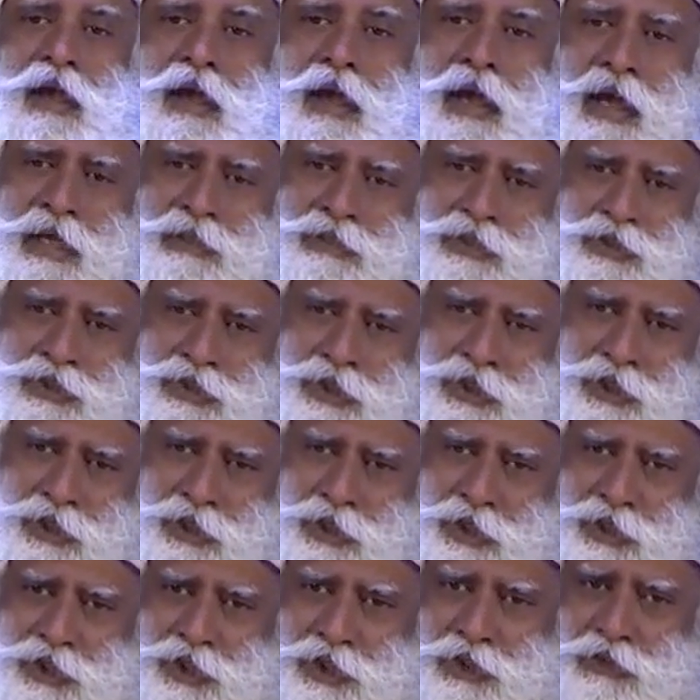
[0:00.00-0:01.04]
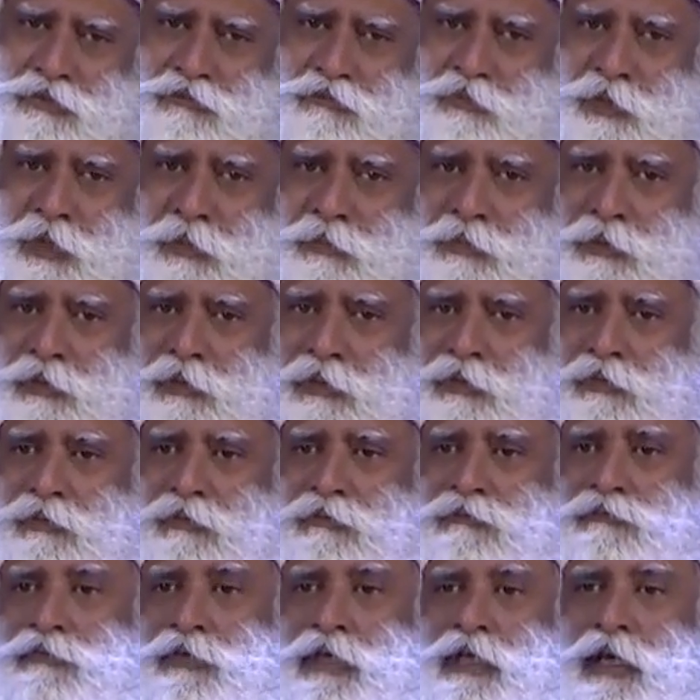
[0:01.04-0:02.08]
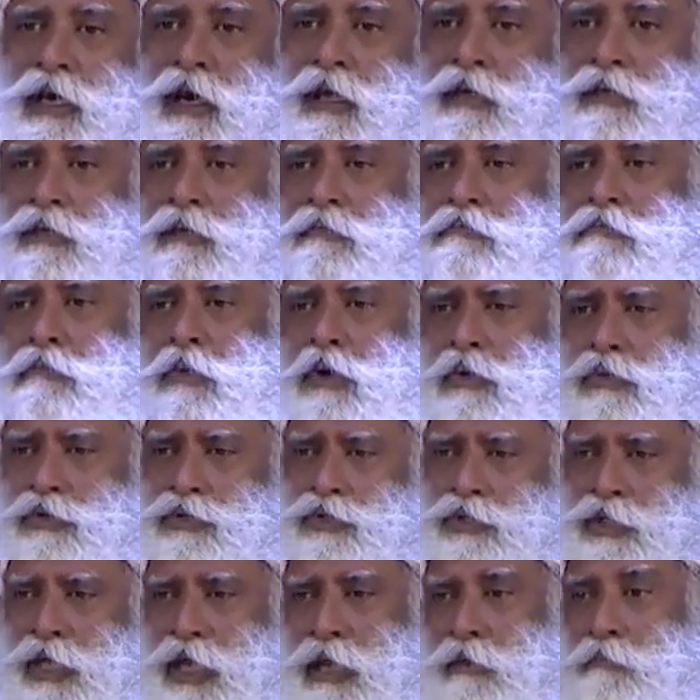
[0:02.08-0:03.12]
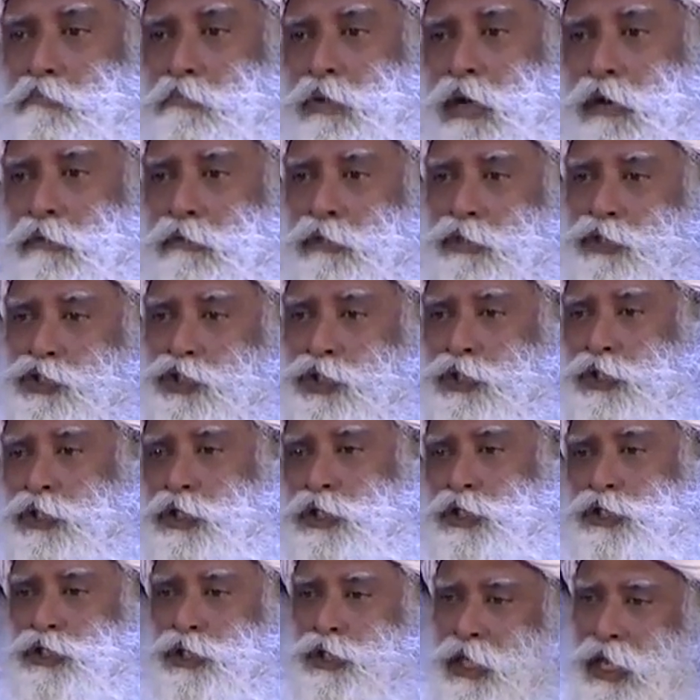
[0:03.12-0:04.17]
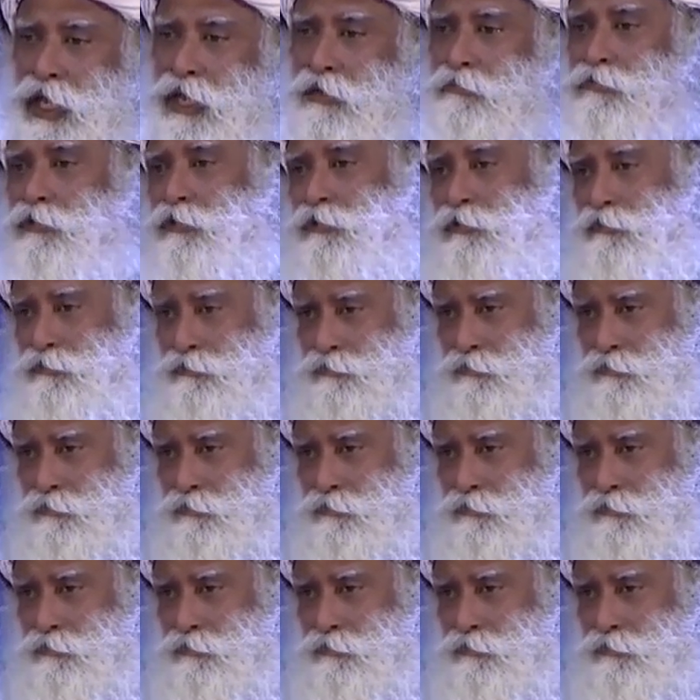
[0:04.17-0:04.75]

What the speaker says: As a generation of people, we are the most empowered generation ever.